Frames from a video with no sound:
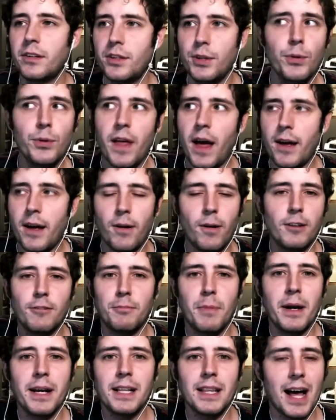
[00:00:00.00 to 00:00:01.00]
I can do
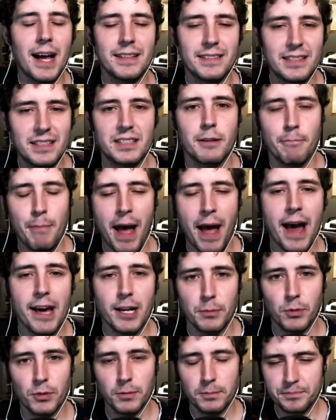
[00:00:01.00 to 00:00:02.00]
that. All of my glass is
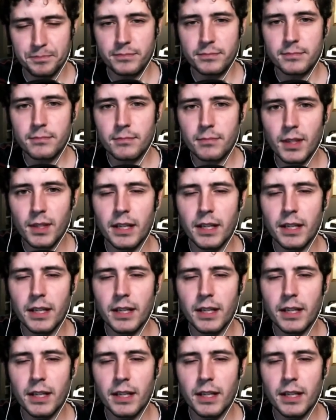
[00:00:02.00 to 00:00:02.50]
compatible.